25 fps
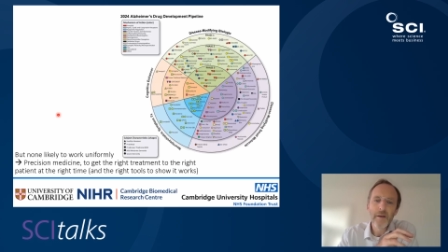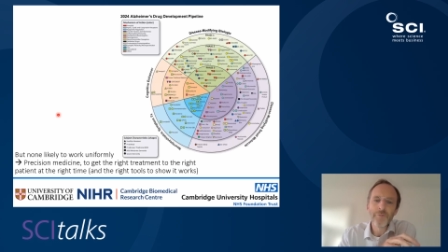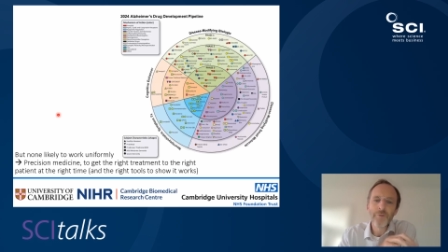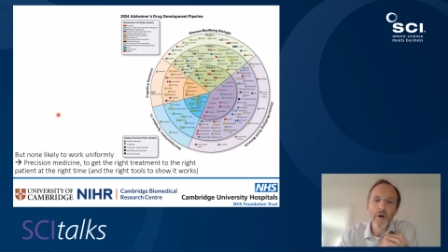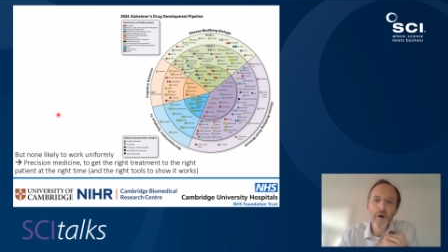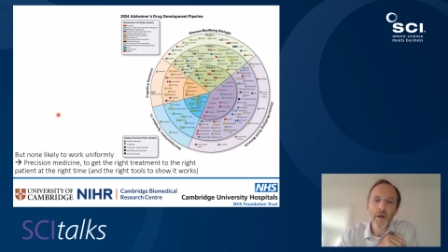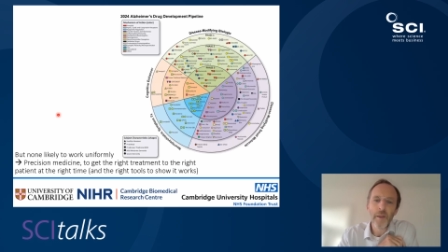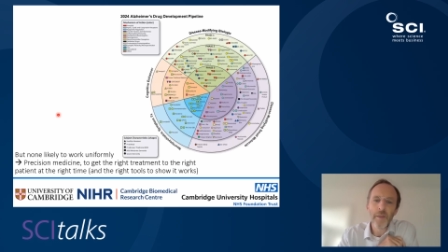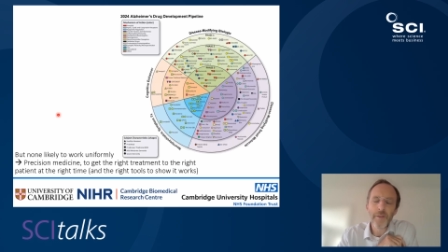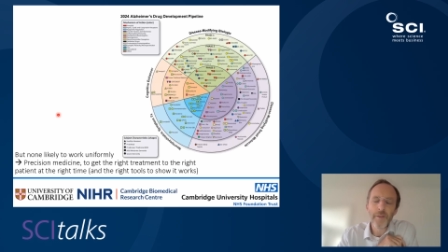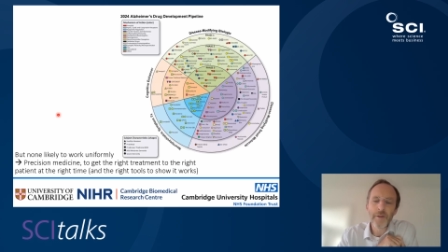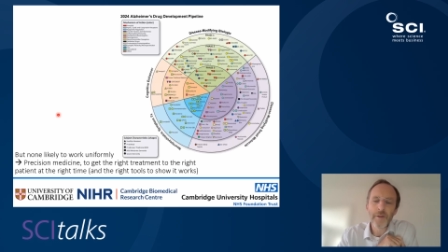
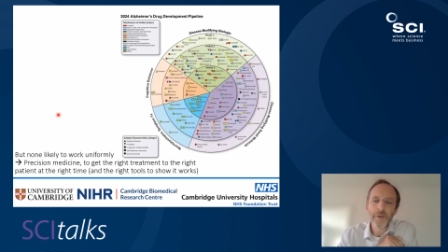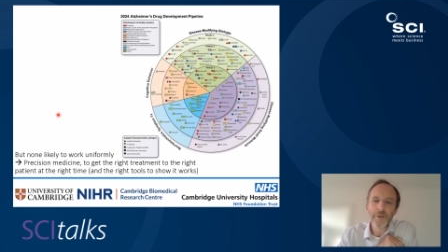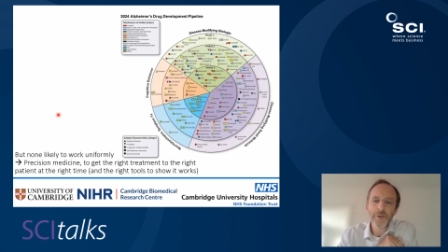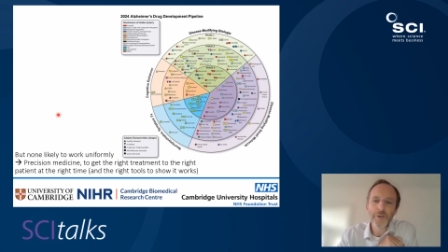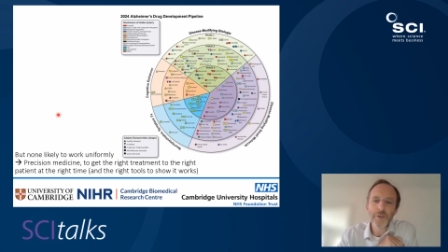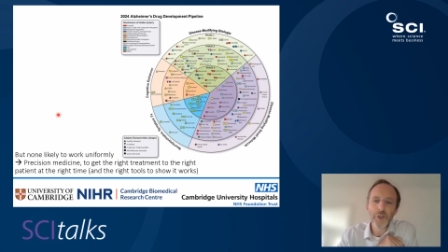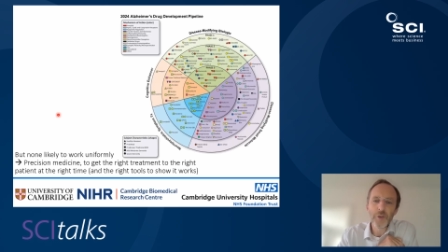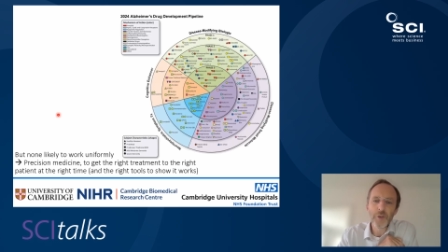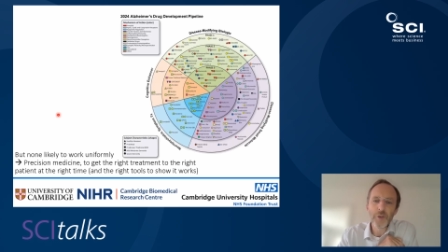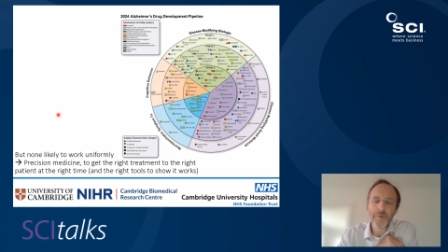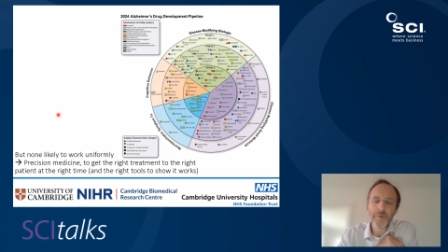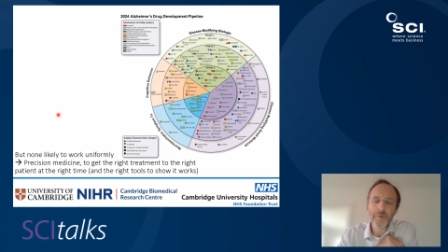rather than
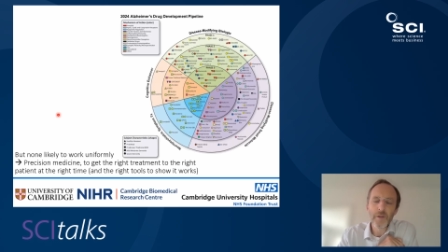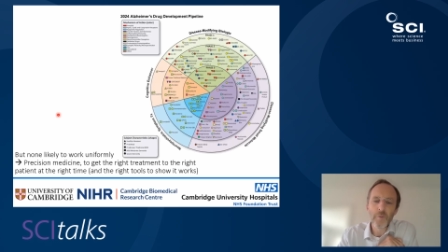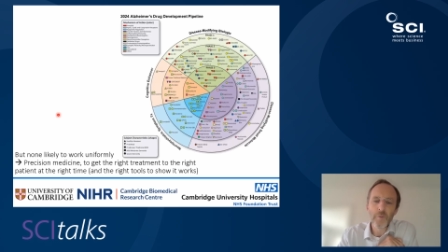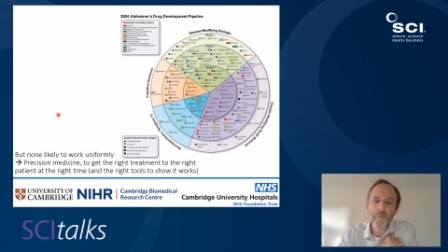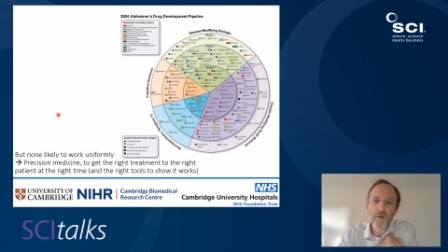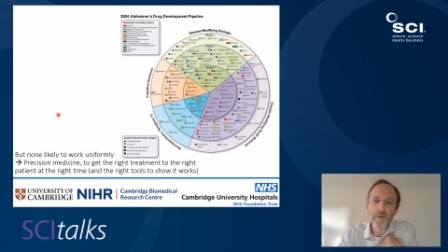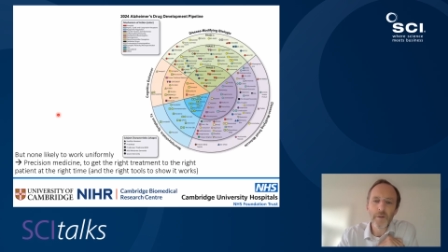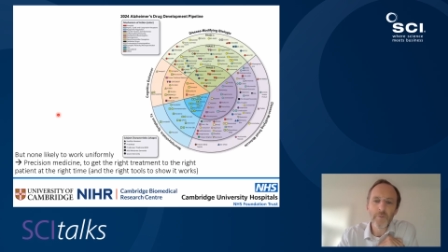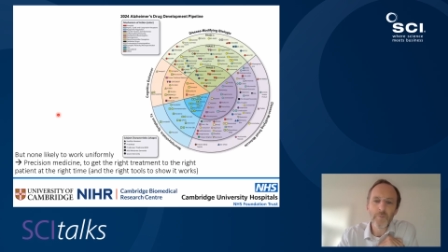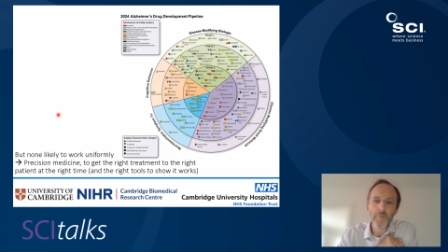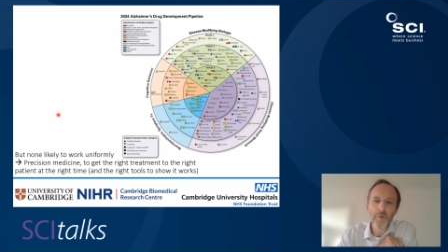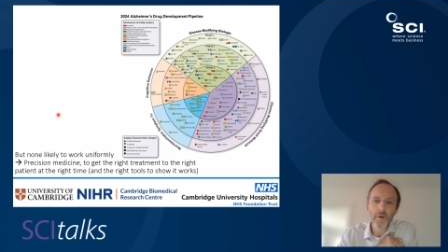assuming that
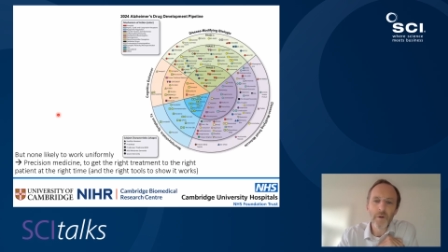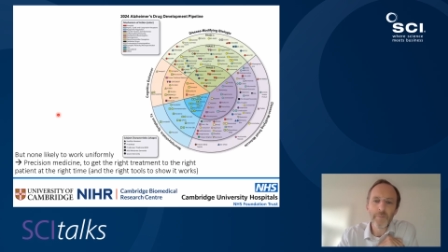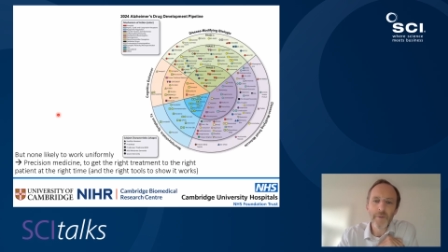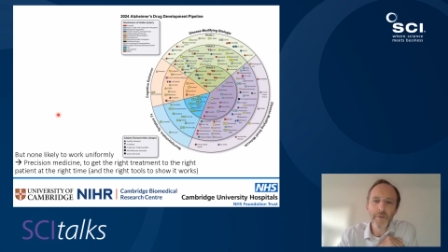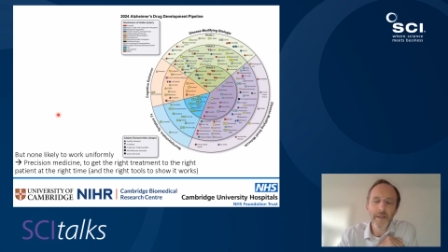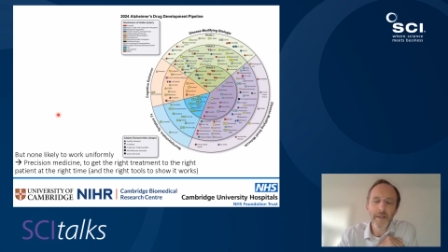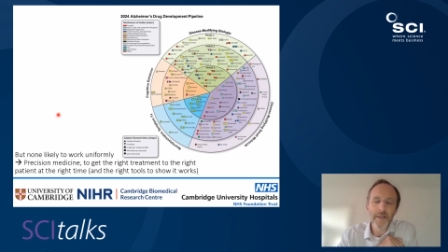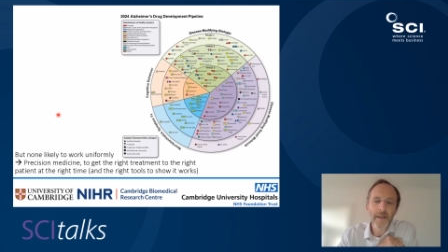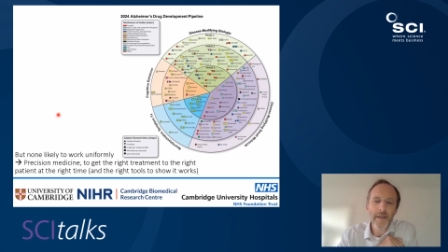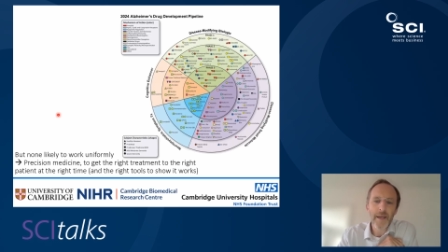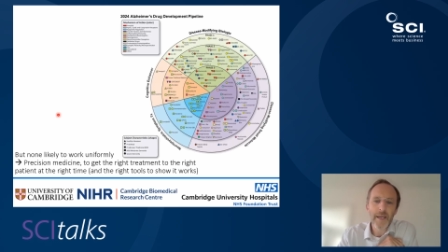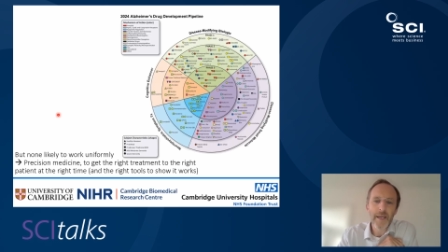one
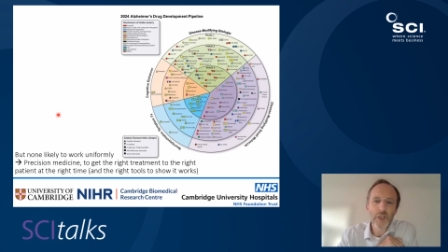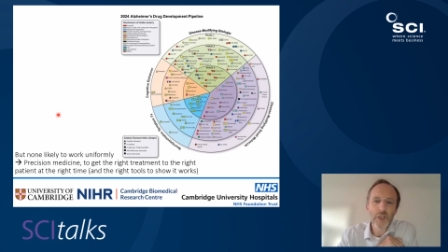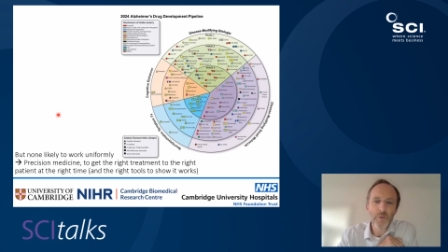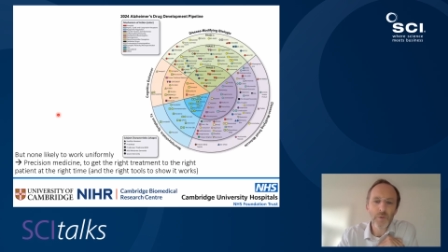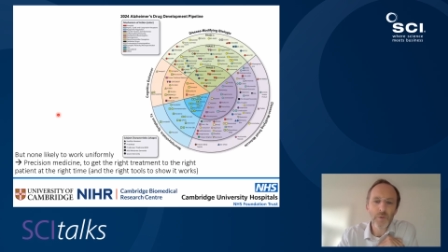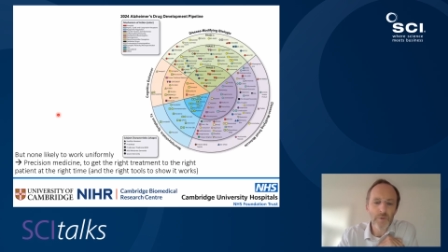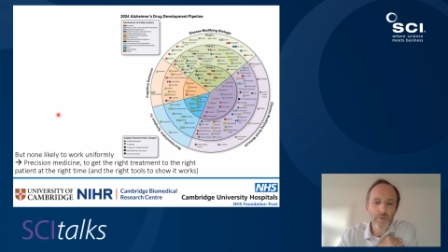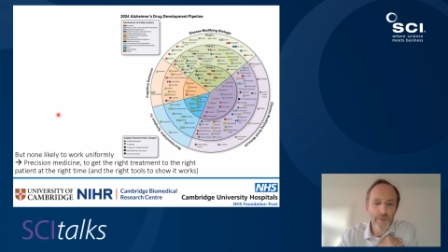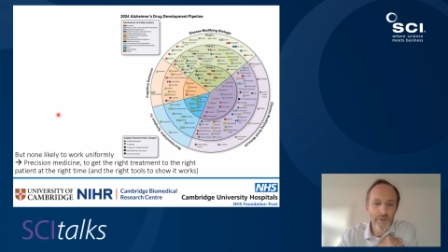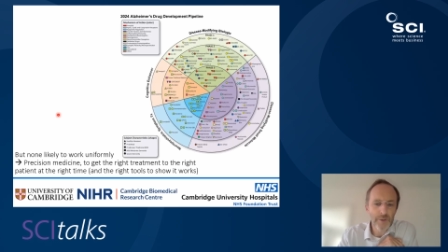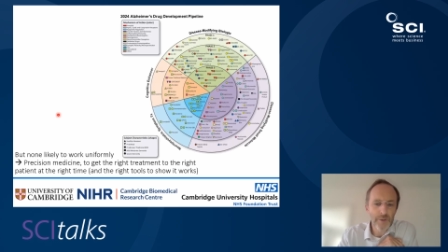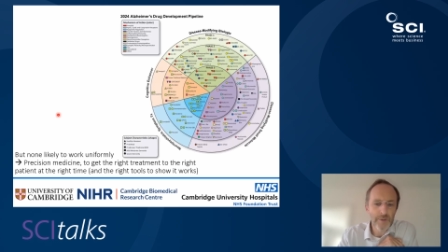
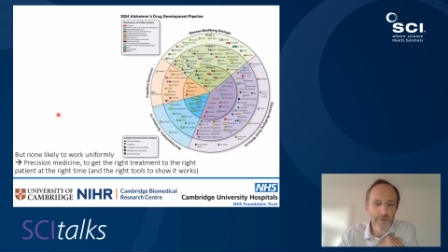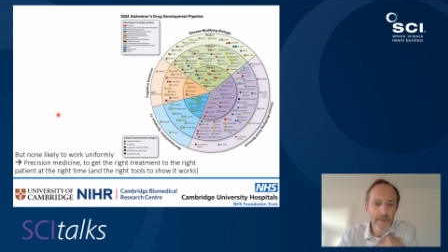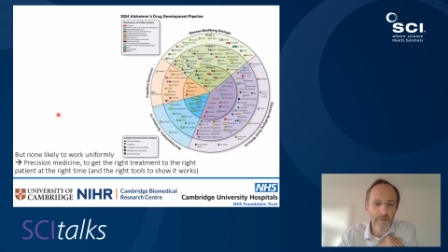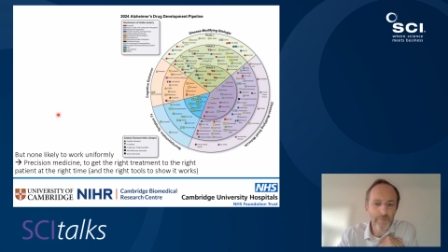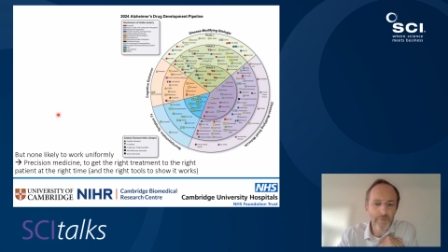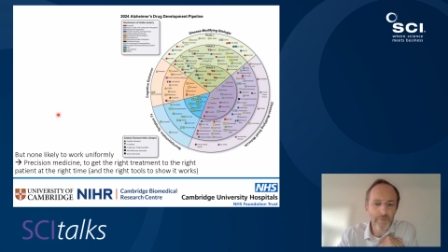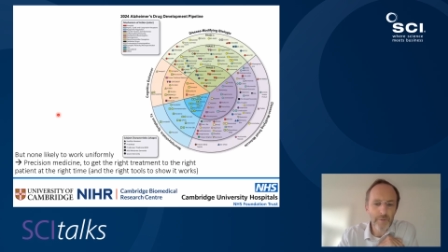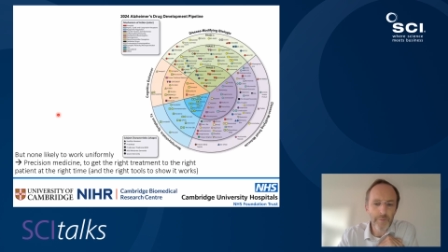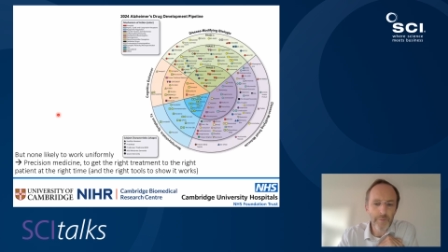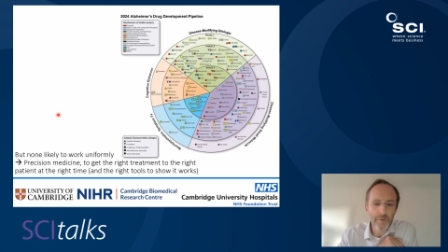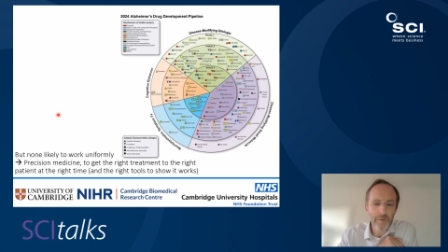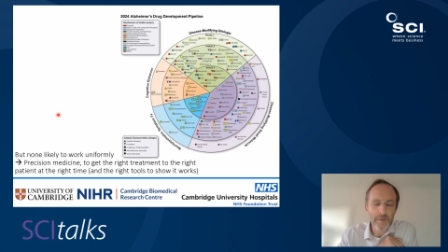medication will suit
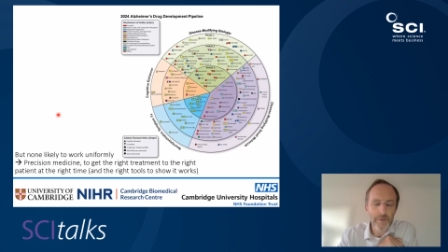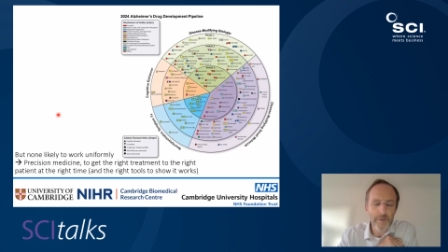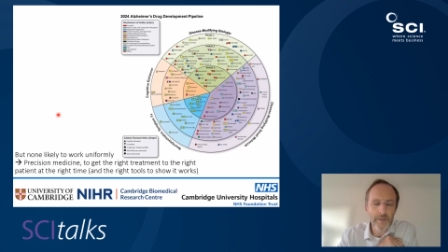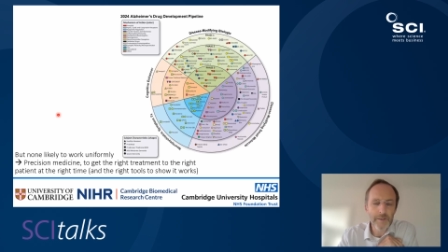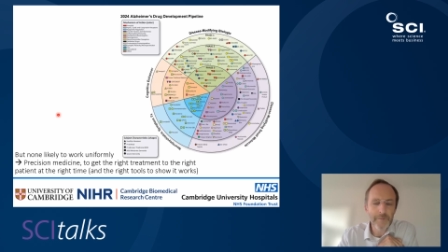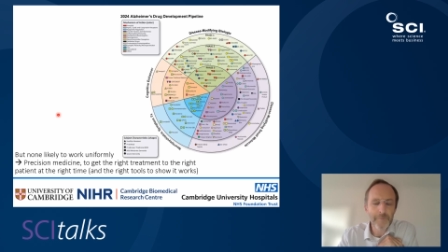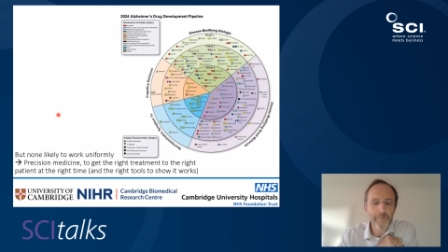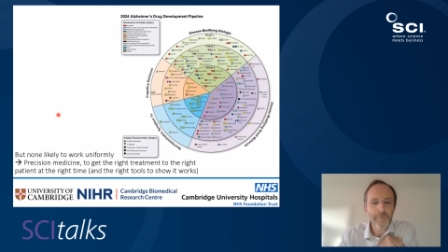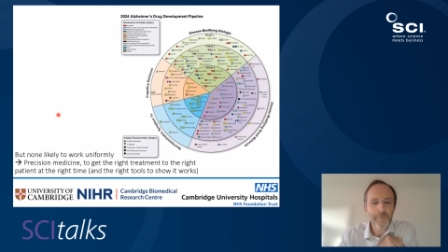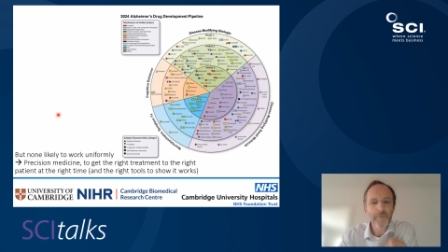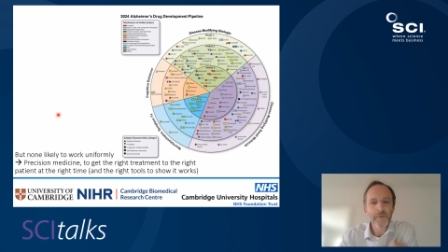everybody.